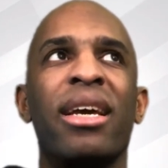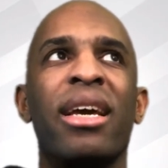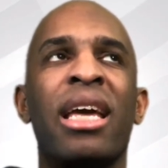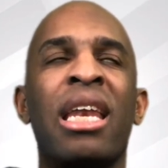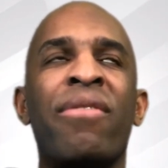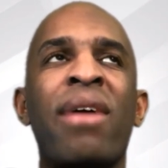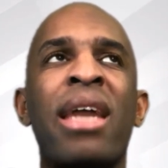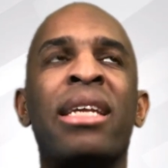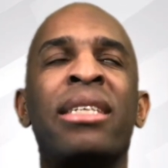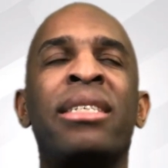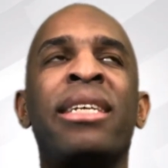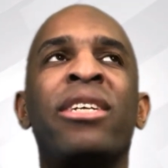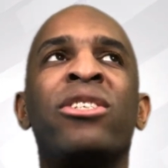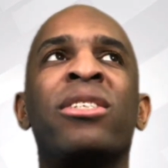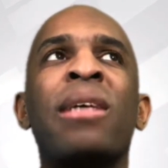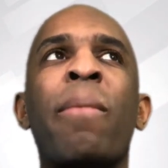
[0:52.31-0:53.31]
And if I had to
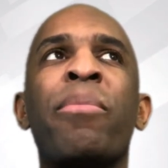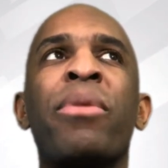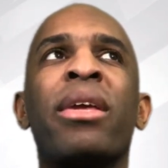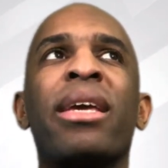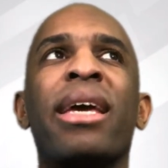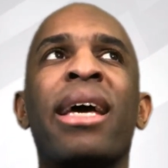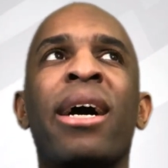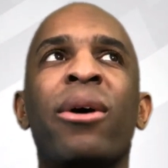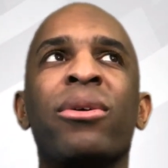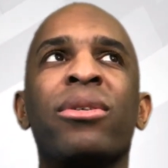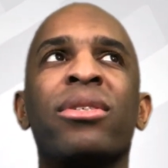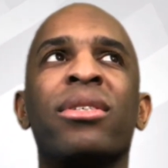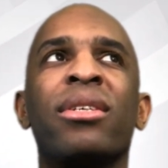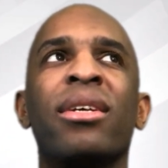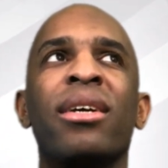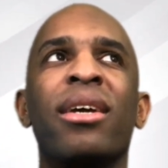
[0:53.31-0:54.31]
teach something else,
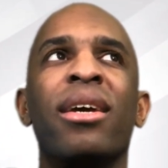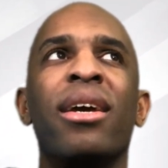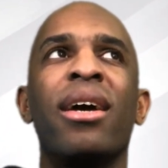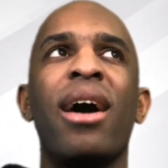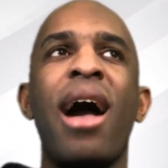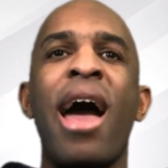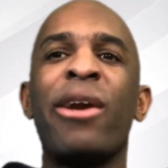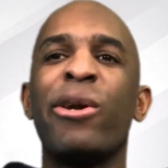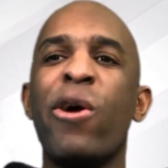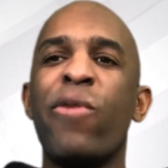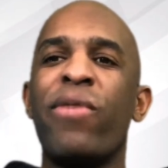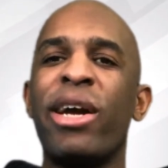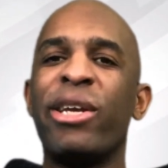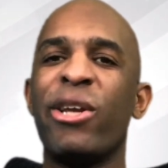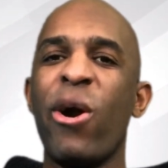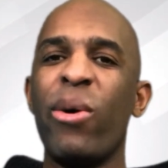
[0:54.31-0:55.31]
I don't know if I
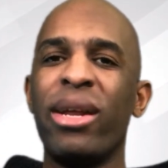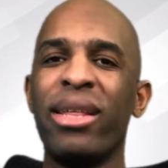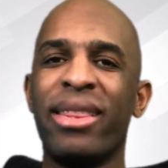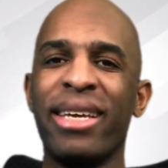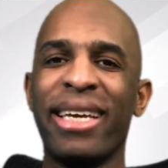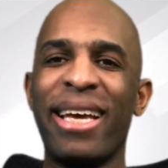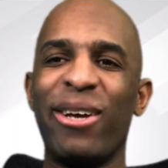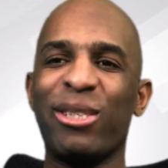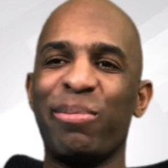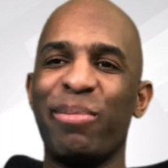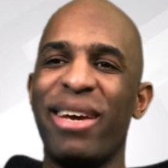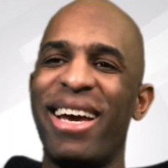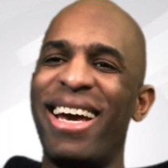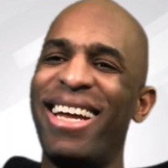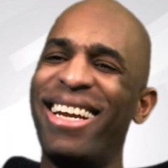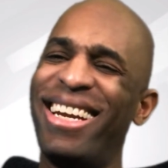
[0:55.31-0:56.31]
know anything else,
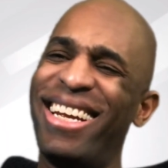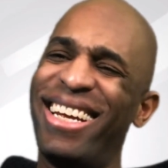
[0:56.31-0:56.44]
man.